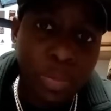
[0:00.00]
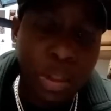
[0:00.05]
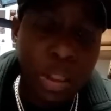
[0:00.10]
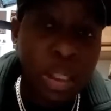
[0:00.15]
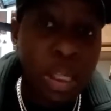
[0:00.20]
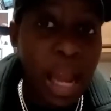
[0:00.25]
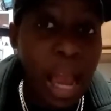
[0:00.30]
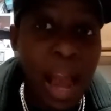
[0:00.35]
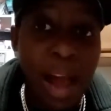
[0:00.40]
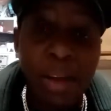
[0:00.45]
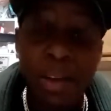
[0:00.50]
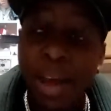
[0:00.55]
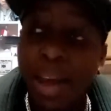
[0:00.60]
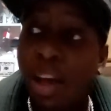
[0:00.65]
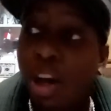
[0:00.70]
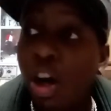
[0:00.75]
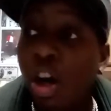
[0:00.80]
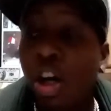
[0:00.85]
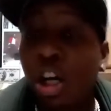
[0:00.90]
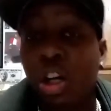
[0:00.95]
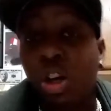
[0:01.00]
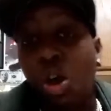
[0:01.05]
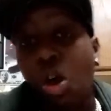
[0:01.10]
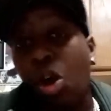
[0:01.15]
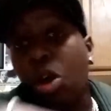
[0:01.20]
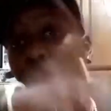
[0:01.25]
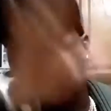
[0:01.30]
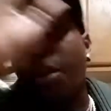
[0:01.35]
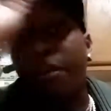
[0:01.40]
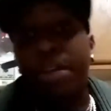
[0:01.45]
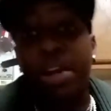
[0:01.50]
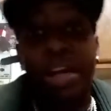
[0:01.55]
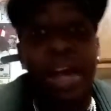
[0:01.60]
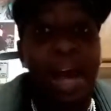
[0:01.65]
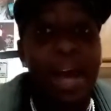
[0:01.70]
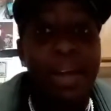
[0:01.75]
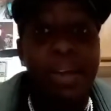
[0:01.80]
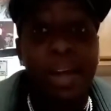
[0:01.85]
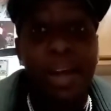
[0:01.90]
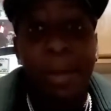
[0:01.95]
Now they cooking all over the
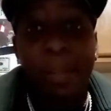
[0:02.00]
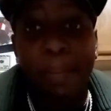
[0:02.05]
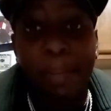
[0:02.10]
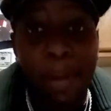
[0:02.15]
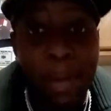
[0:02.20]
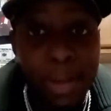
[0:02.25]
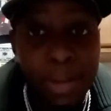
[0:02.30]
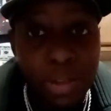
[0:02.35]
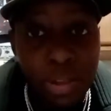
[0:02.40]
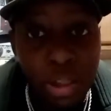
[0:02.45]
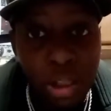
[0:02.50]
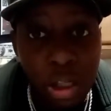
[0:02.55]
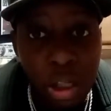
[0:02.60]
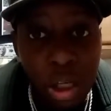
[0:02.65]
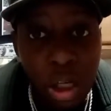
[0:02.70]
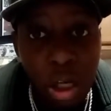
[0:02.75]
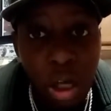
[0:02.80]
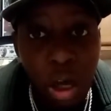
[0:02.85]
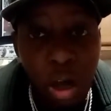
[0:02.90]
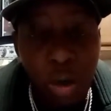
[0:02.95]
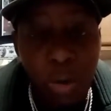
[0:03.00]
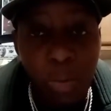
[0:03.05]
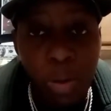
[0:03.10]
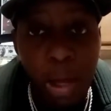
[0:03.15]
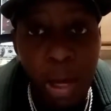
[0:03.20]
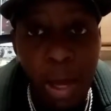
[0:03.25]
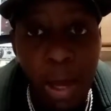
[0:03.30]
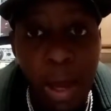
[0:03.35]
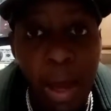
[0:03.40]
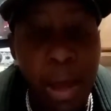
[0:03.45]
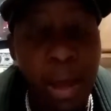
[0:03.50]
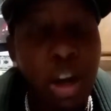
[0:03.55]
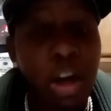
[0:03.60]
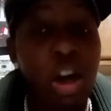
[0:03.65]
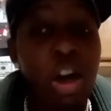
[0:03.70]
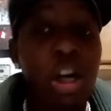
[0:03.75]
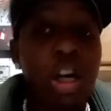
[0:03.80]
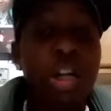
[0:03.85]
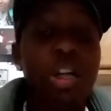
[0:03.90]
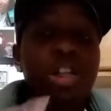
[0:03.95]
goddamn place. Okay, and
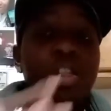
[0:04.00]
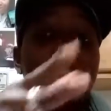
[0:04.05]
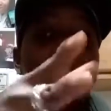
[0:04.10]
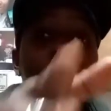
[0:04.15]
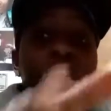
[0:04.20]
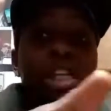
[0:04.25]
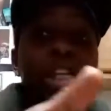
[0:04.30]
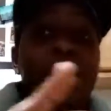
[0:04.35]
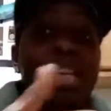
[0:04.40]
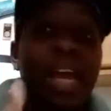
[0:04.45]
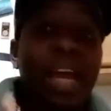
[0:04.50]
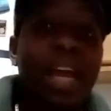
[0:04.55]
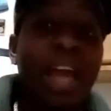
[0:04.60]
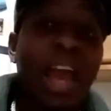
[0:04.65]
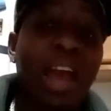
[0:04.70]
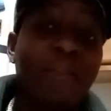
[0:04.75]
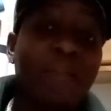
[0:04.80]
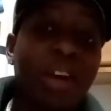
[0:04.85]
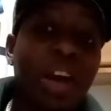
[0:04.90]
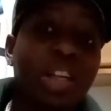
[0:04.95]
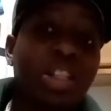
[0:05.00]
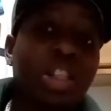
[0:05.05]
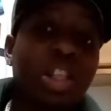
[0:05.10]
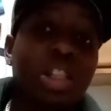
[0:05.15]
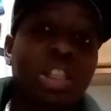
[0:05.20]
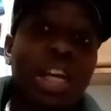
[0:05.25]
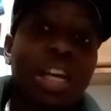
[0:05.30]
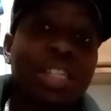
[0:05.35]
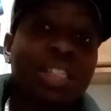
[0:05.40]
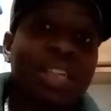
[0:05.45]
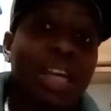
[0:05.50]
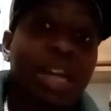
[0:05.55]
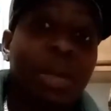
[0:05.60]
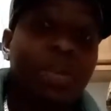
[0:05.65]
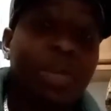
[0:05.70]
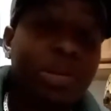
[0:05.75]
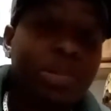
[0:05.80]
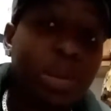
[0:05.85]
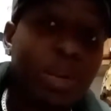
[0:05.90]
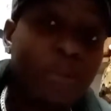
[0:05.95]
cooking the shit that they gave us because they said
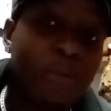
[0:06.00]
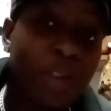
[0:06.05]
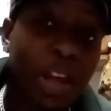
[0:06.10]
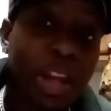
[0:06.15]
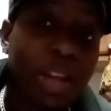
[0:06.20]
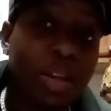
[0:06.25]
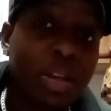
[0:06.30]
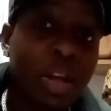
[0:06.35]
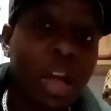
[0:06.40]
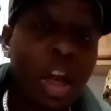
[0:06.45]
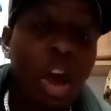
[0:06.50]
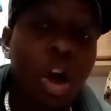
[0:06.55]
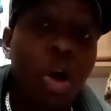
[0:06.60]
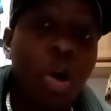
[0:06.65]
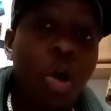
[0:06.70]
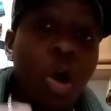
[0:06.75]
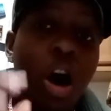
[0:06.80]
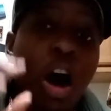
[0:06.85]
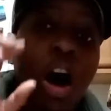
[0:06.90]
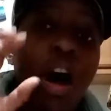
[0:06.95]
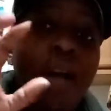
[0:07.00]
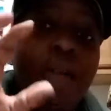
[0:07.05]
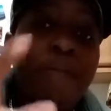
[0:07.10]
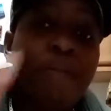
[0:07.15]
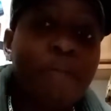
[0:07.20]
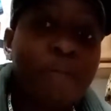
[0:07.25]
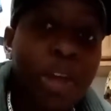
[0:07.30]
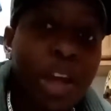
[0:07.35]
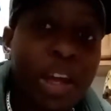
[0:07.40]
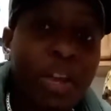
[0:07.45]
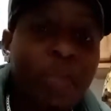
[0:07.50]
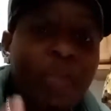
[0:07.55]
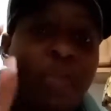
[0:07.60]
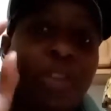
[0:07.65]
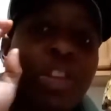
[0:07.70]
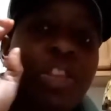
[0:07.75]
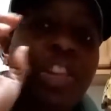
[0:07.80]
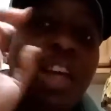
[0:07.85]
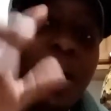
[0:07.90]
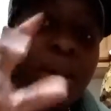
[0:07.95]
it would be fitting or unfit
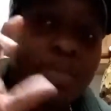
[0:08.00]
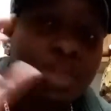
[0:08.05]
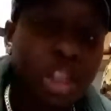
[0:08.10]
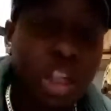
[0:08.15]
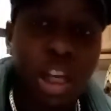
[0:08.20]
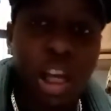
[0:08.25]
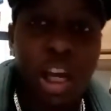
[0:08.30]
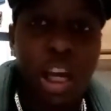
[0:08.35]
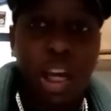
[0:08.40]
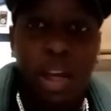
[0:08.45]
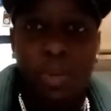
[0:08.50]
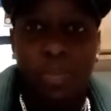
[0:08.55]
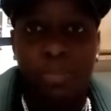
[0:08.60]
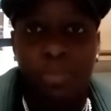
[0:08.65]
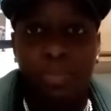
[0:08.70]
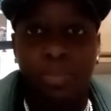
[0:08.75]
for them to eat.